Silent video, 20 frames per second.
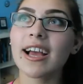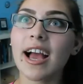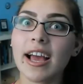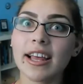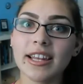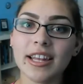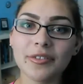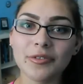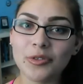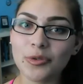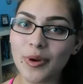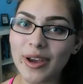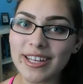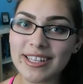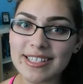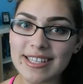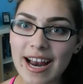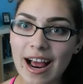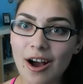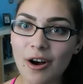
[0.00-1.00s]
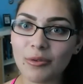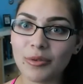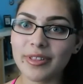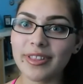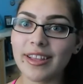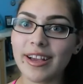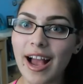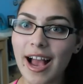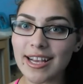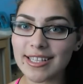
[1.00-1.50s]
I lift weights now
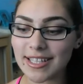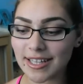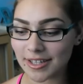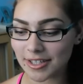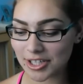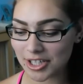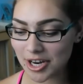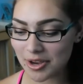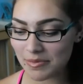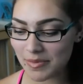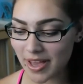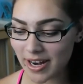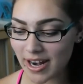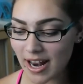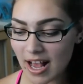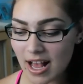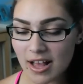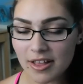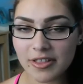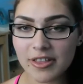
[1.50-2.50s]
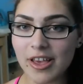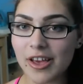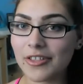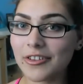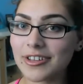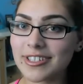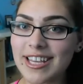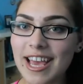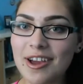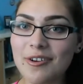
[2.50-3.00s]
with the guys at the gym, and the
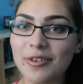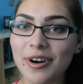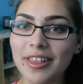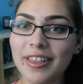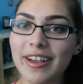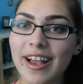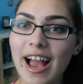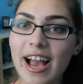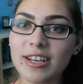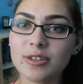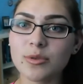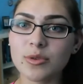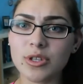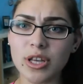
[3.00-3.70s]
other day one of the guys was